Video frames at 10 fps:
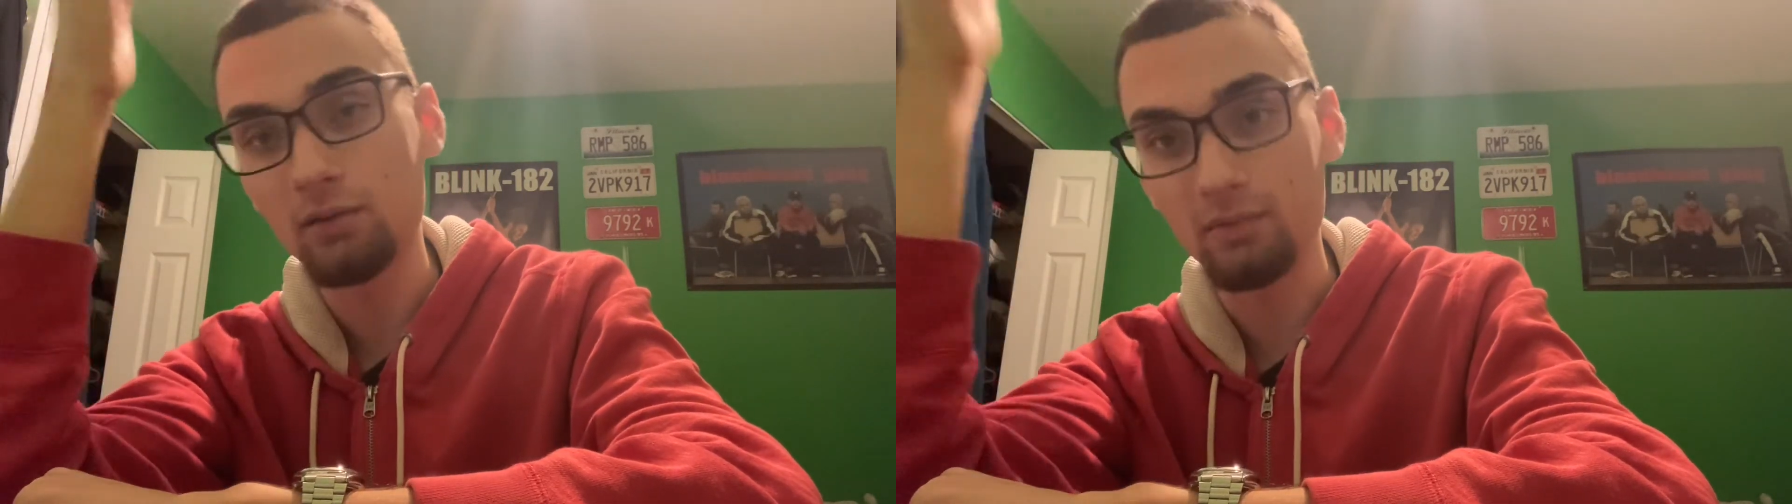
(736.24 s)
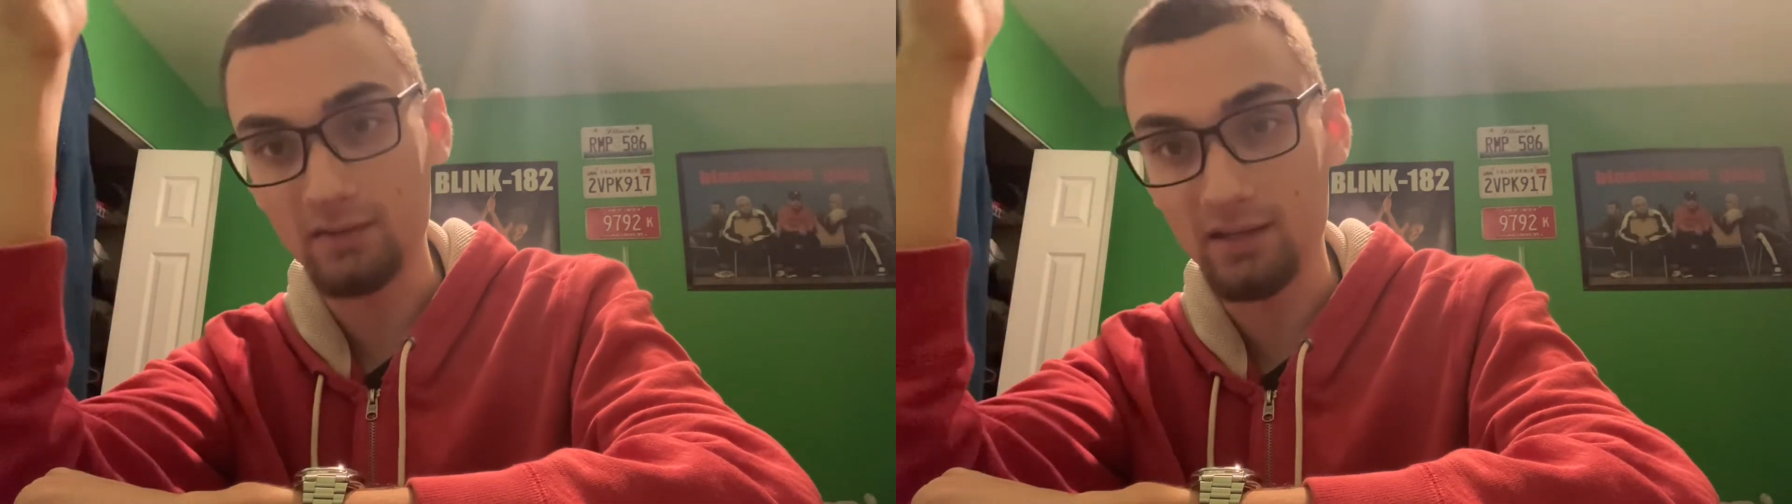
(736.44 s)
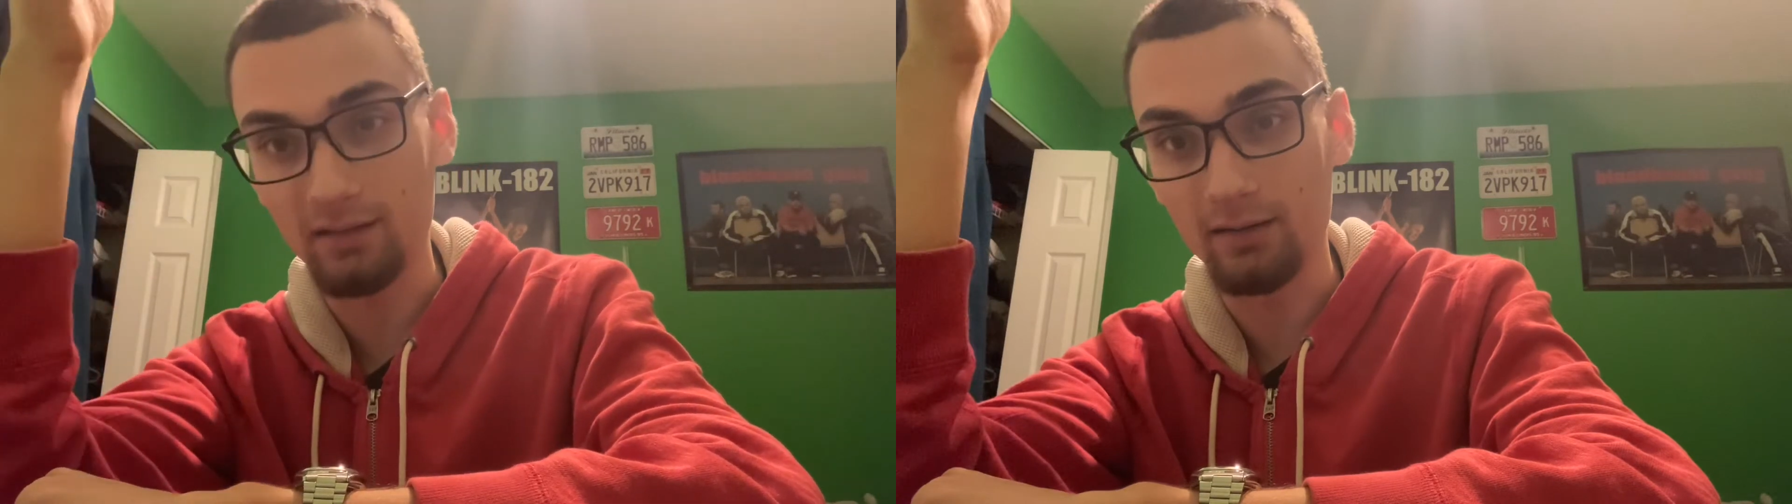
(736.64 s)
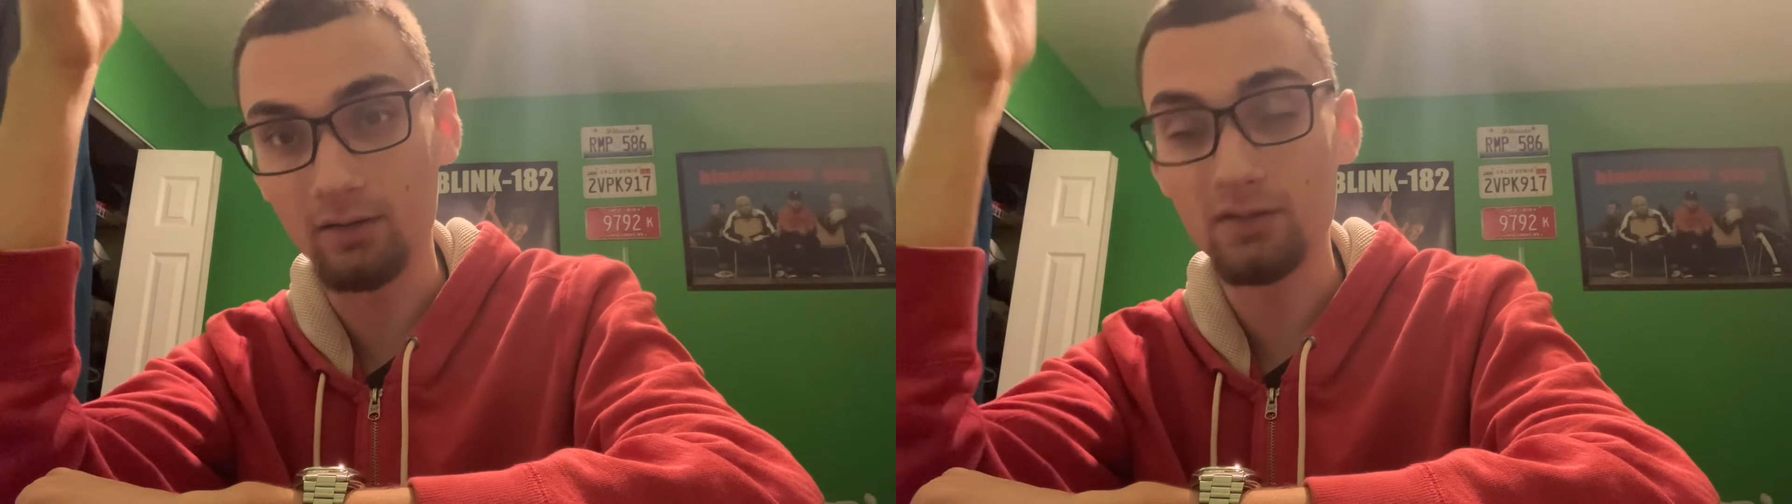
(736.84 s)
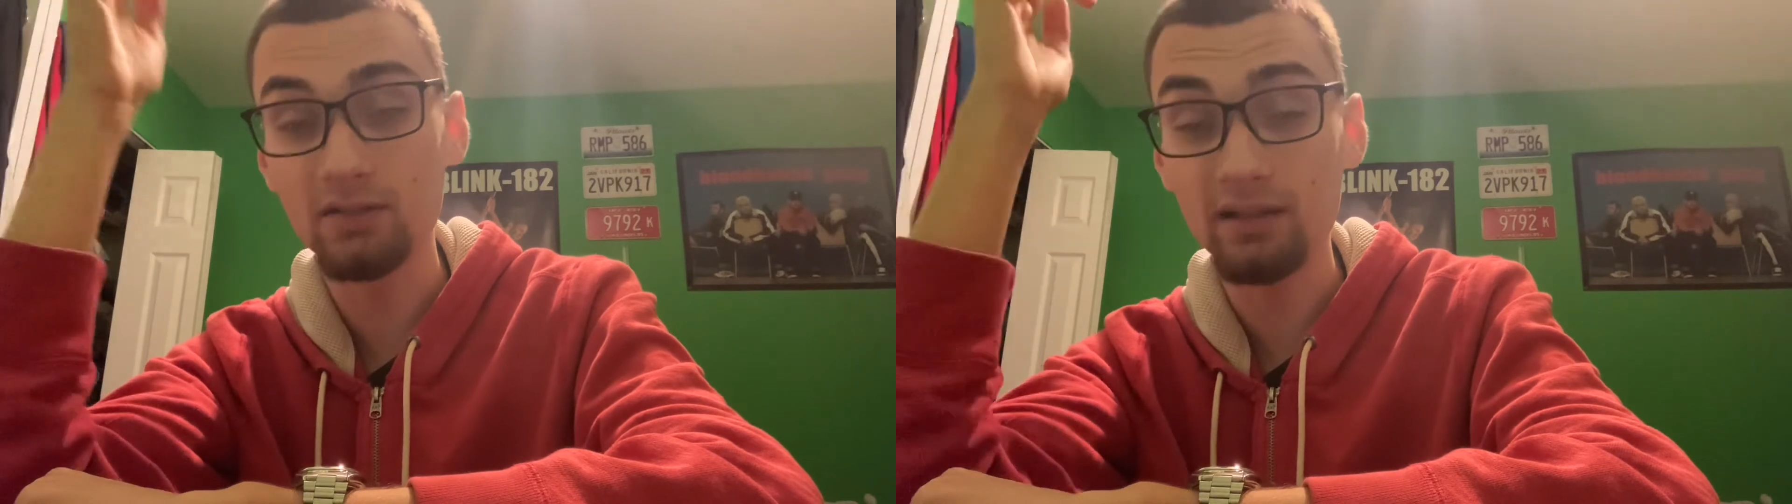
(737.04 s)
me a second
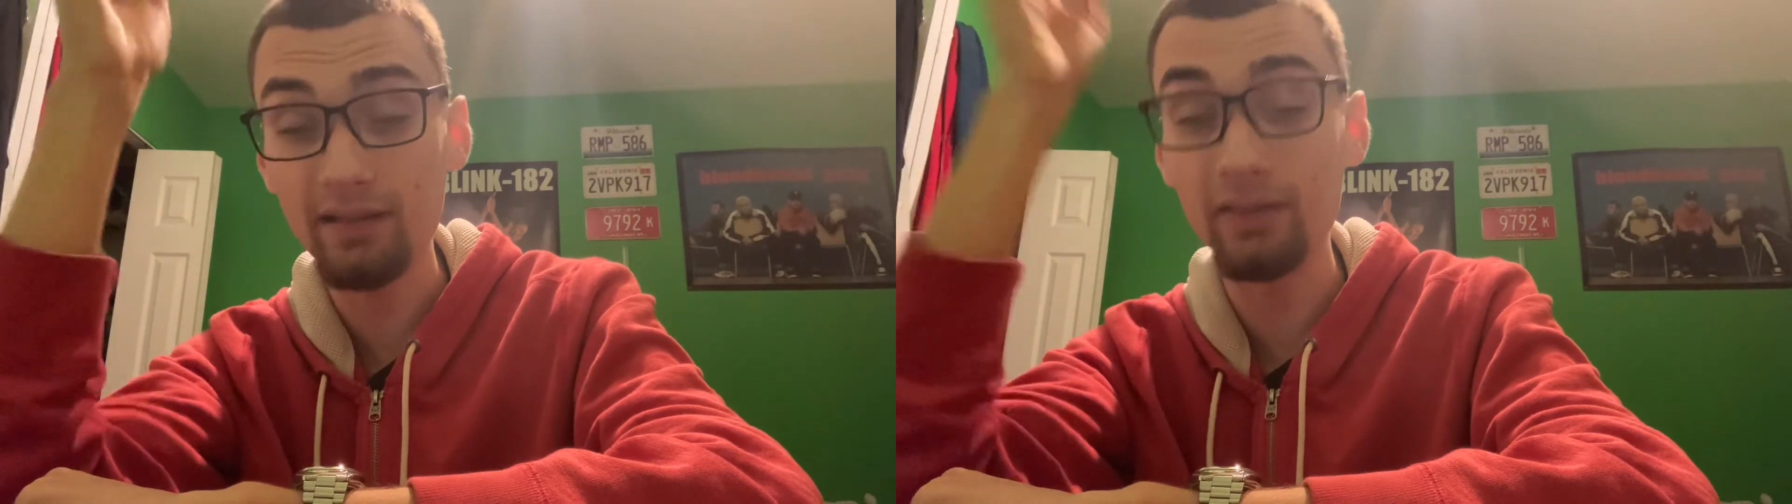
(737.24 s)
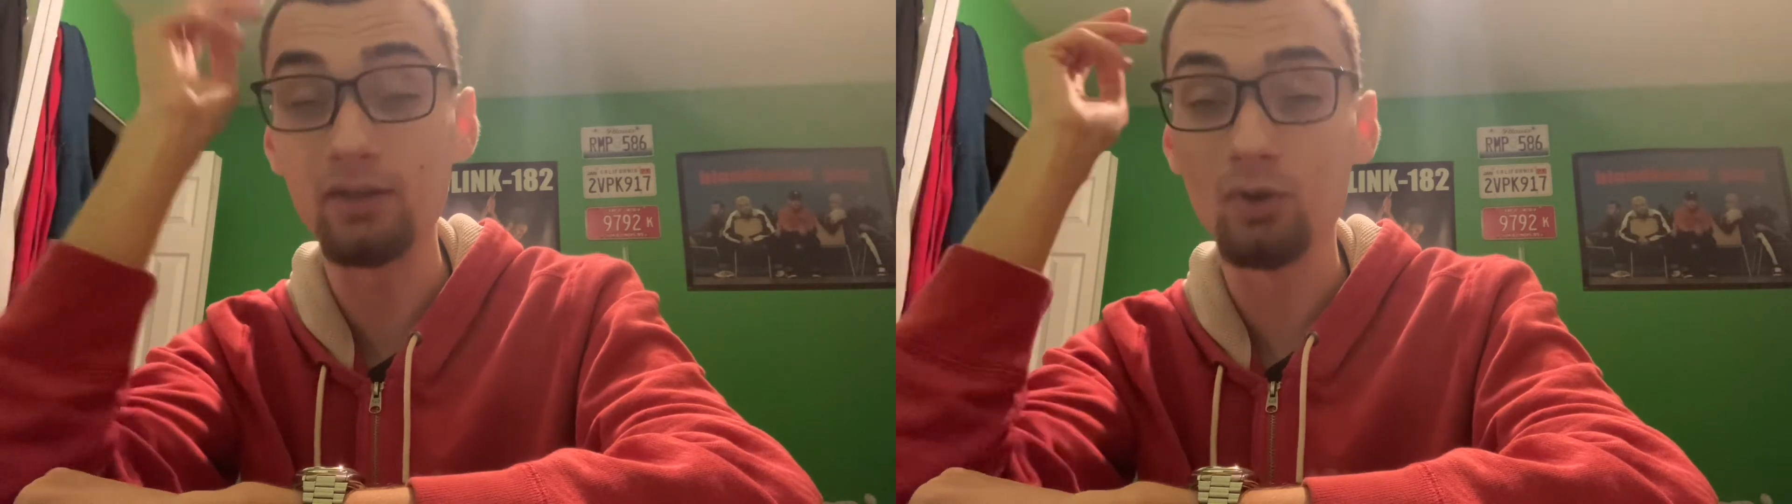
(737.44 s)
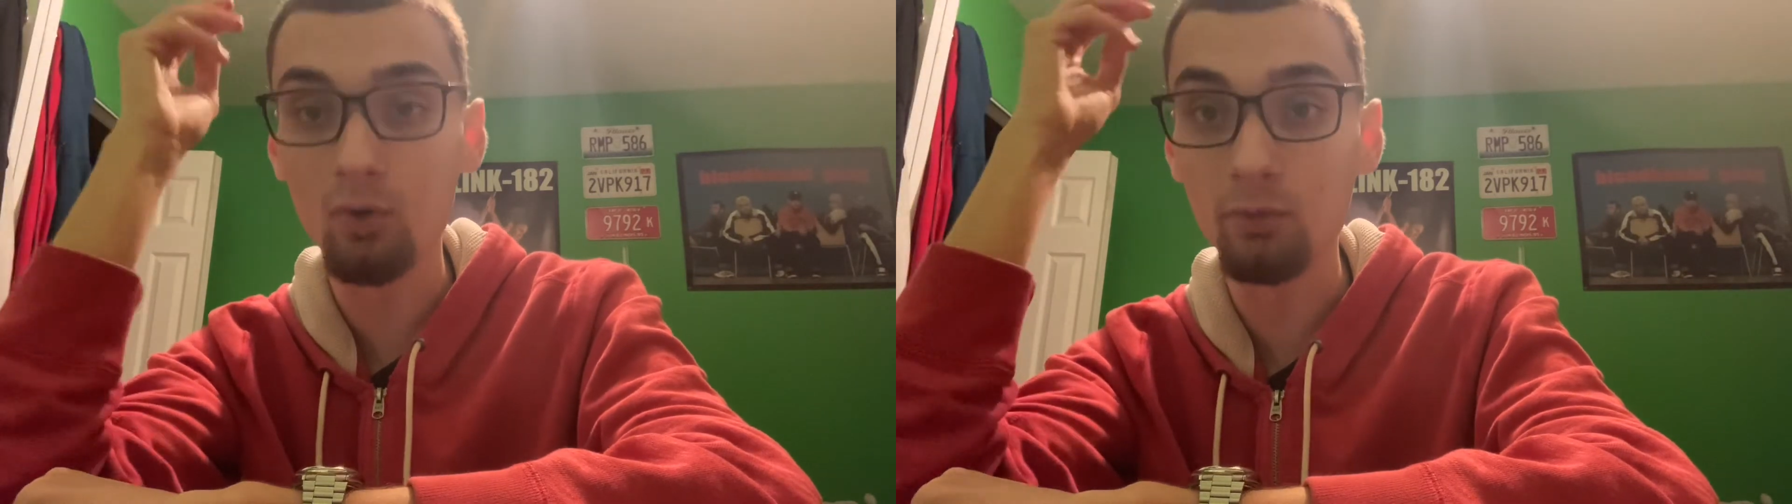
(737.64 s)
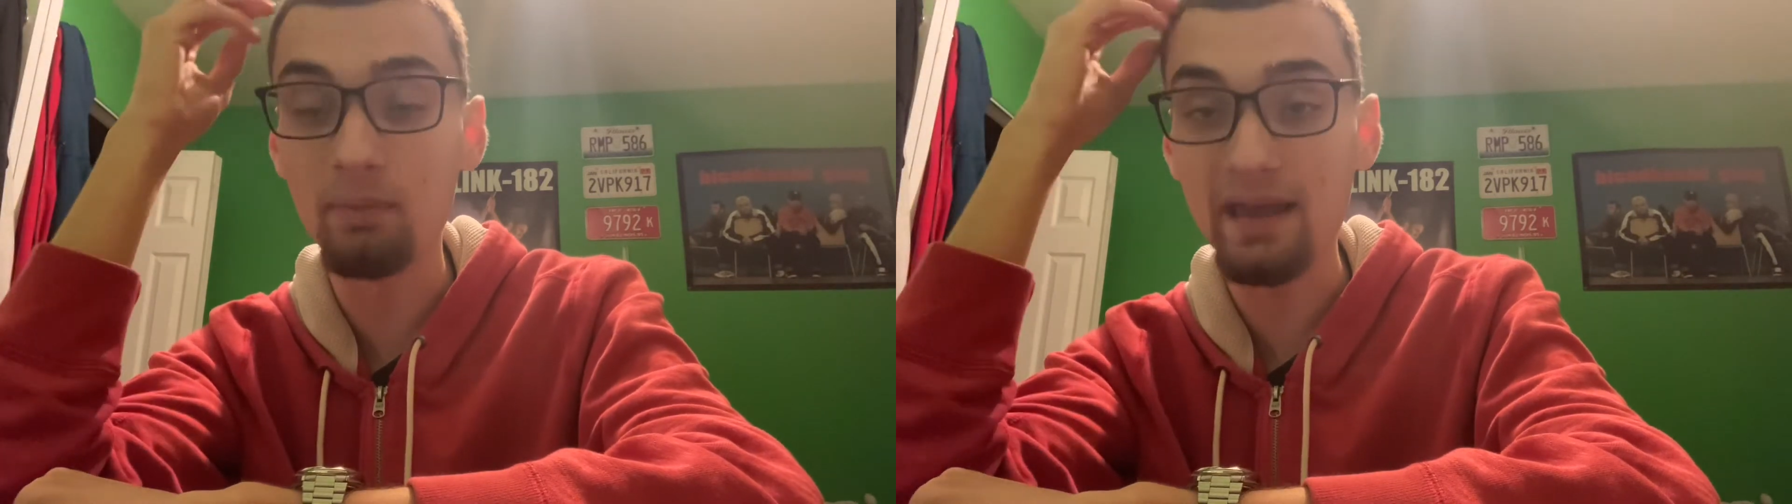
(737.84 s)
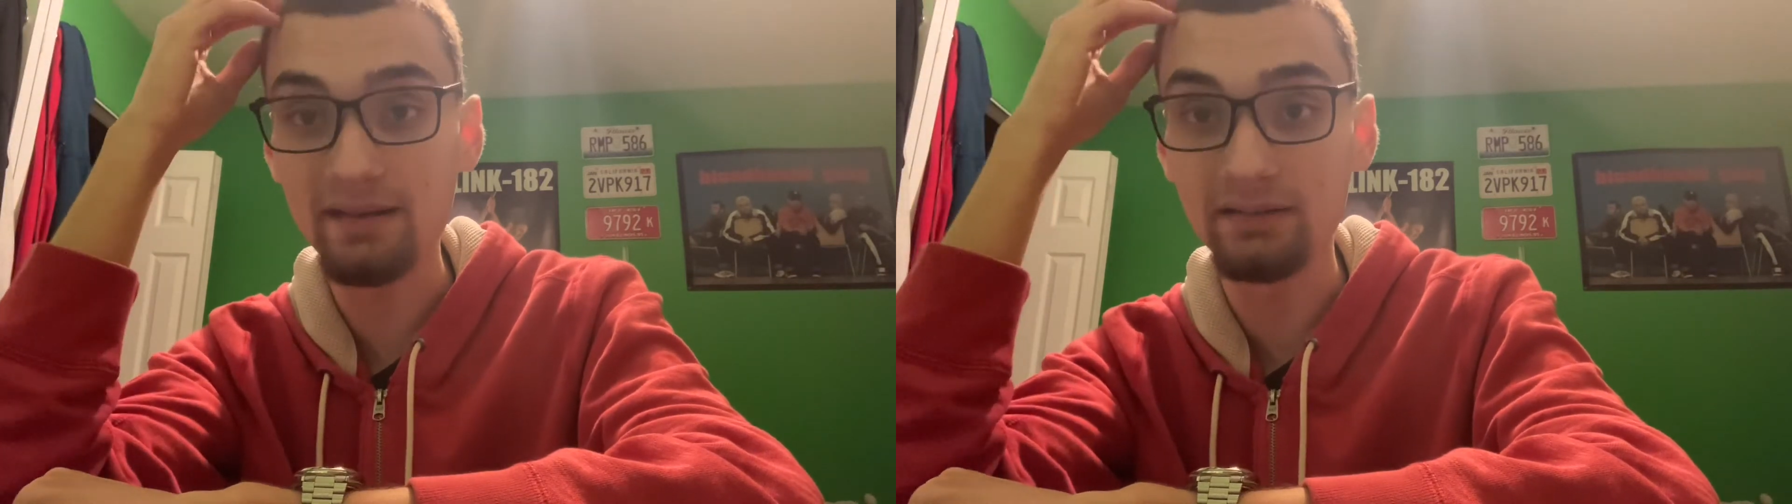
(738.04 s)
here. Slightly gold
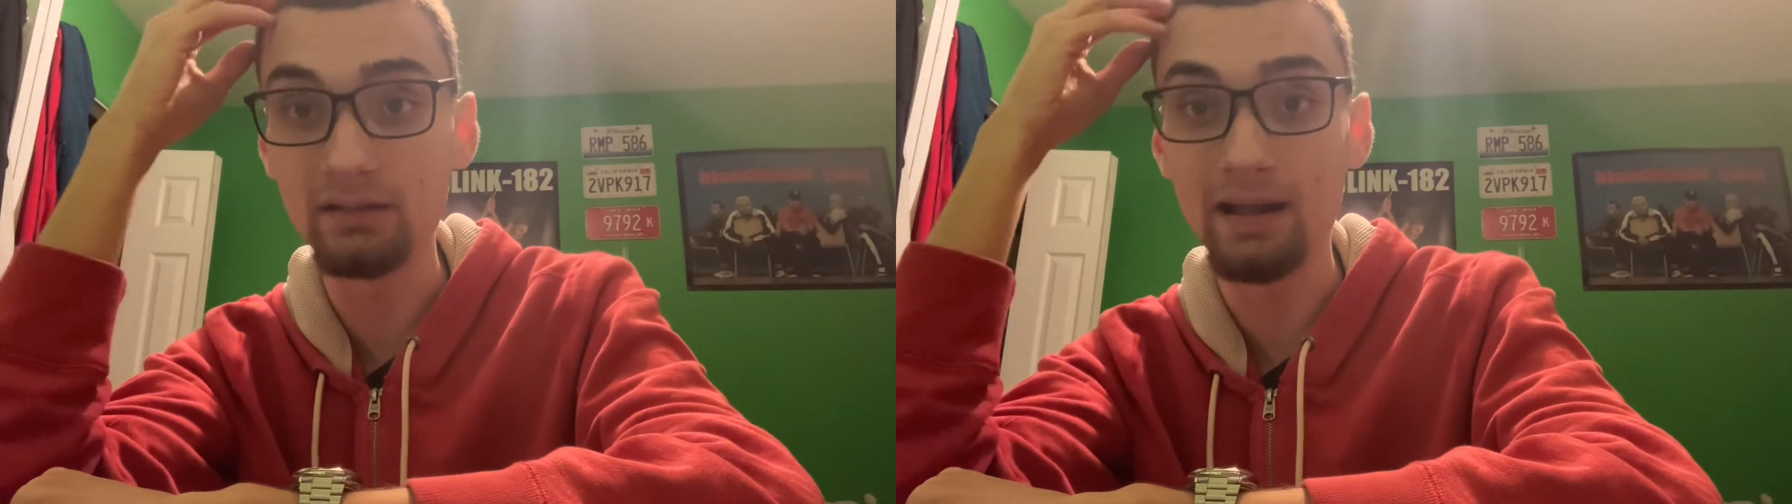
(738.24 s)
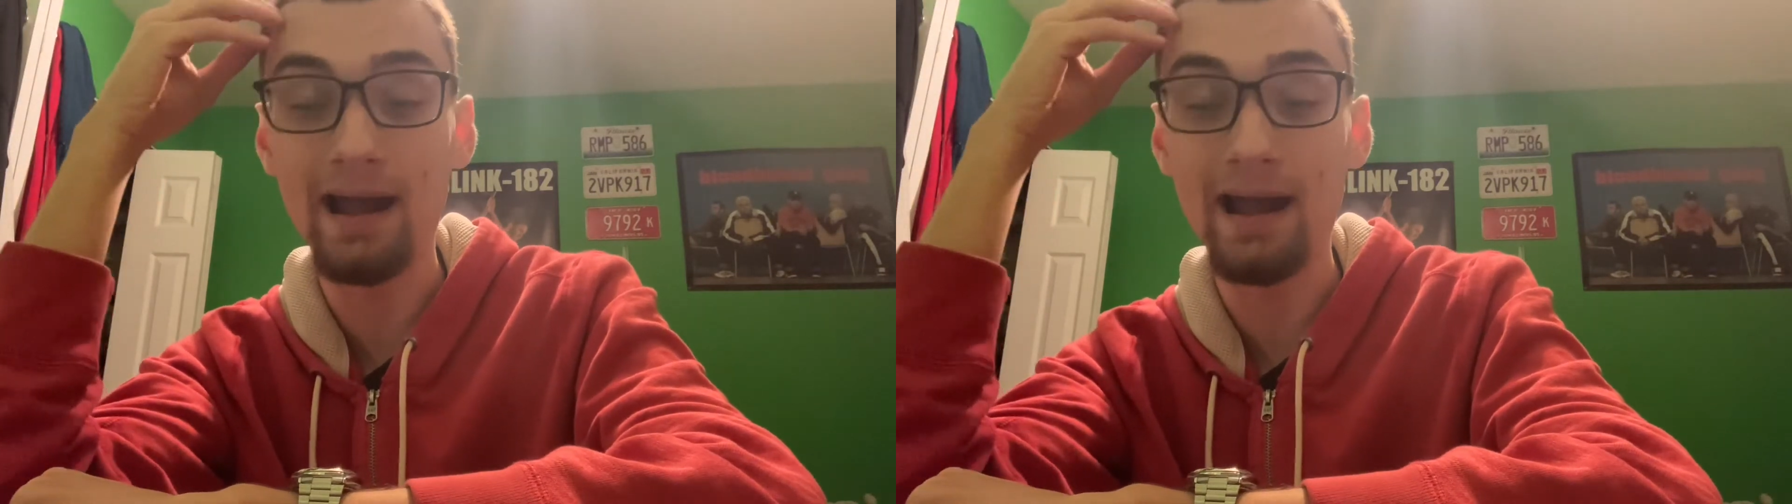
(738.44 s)
painted